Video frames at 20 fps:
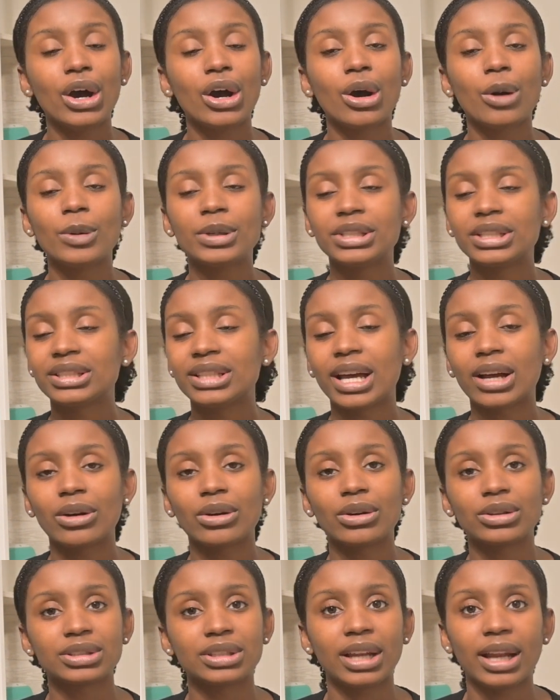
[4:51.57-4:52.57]
or we're just not
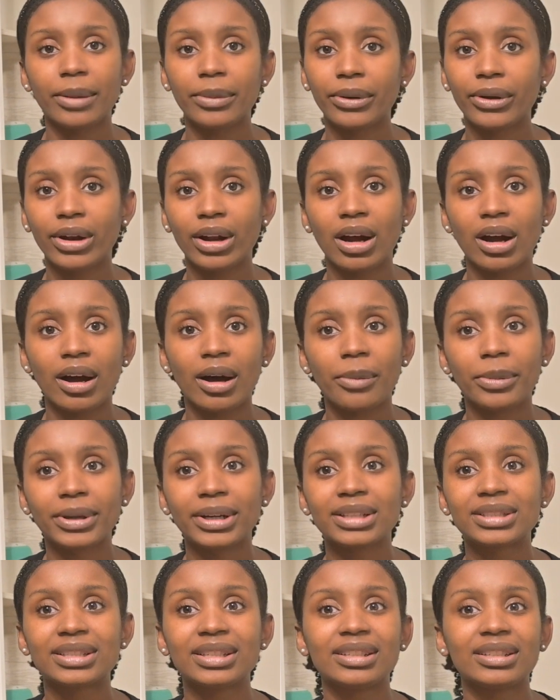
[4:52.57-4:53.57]
gonna go to the library at all
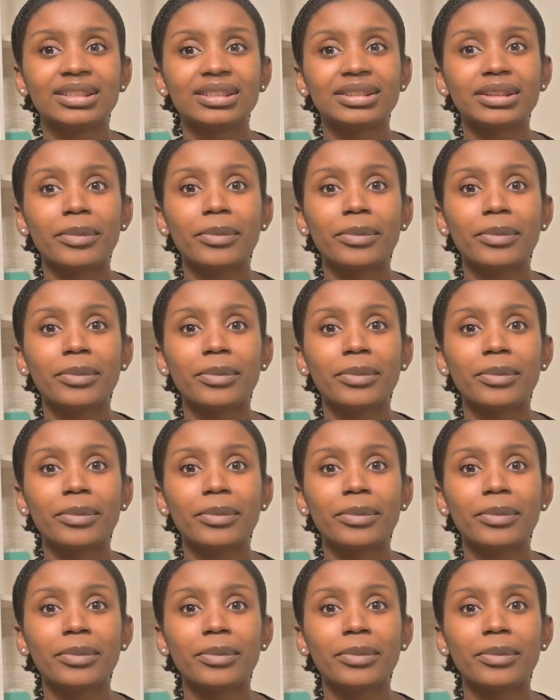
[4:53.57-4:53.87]
because the,